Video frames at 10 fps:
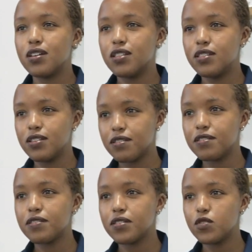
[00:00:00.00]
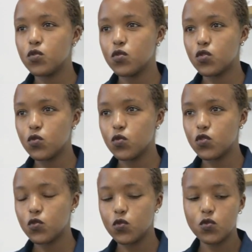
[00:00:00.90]
this,
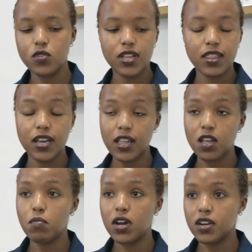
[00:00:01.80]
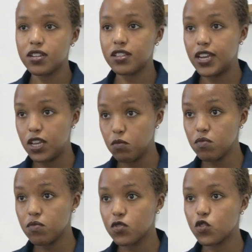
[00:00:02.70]
that the other parent's name
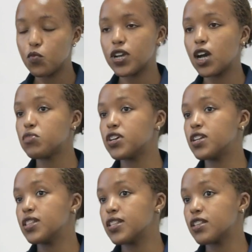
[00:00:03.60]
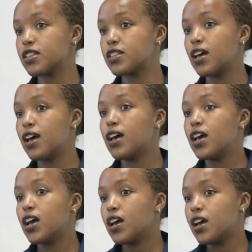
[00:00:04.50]
to be captured in this
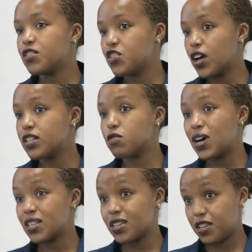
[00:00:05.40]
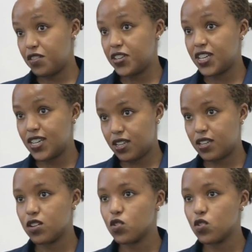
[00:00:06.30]
child's birth certificate.